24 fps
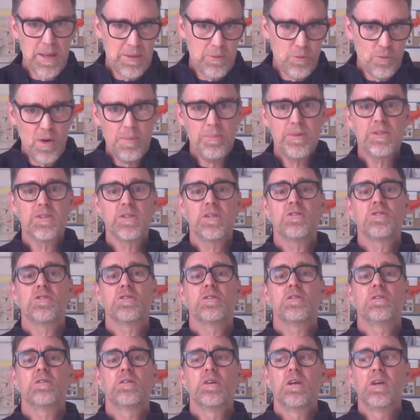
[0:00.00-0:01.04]

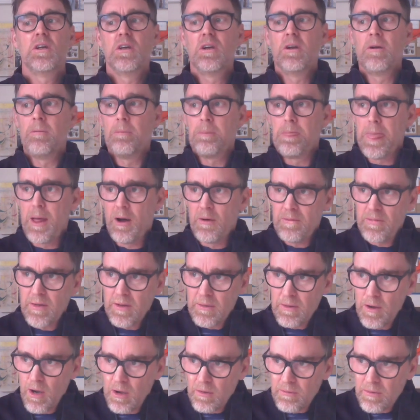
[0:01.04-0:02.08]
repetition of
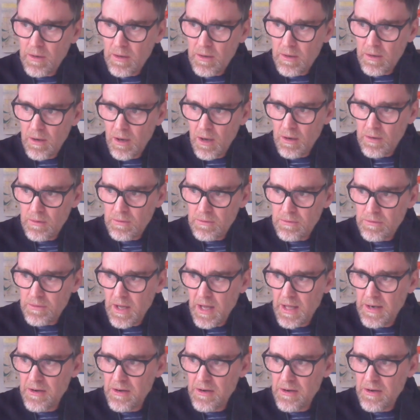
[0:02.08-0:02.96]
a